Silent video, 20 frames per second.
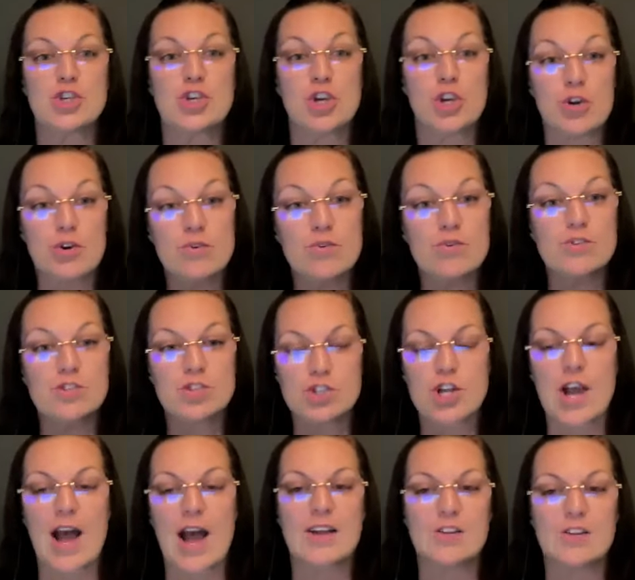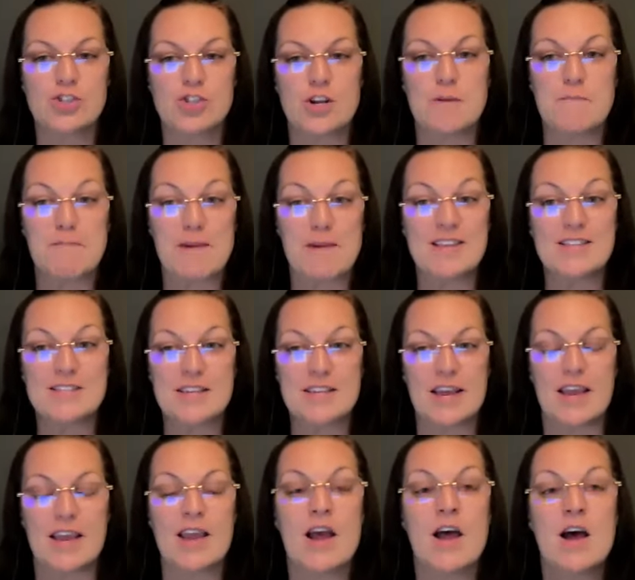use
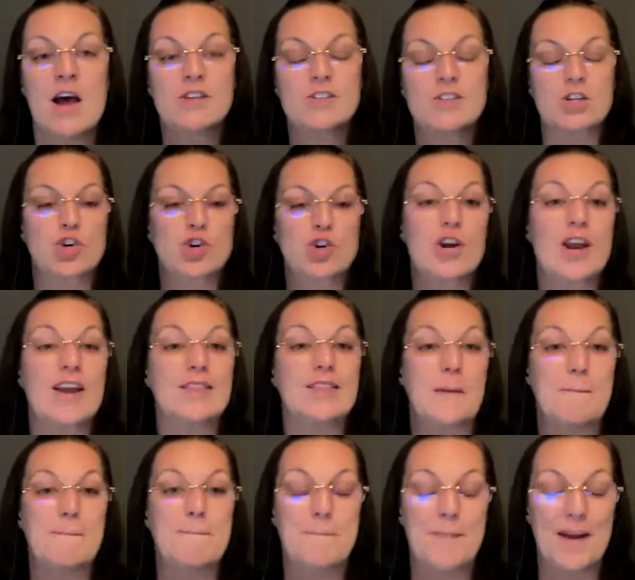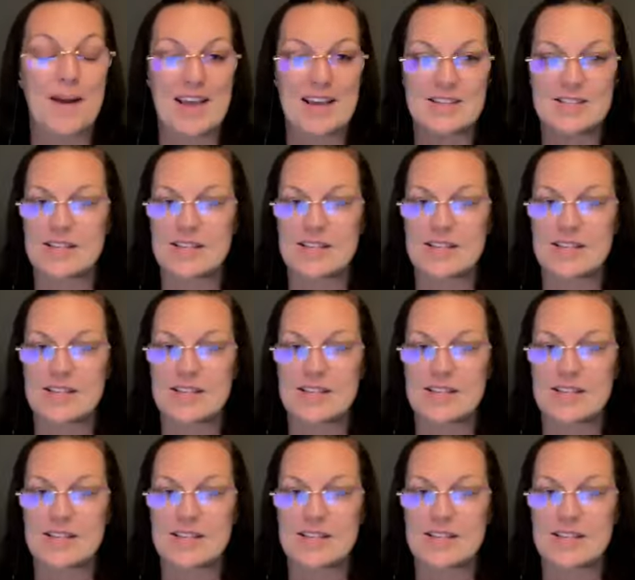ChatGPT to create the base.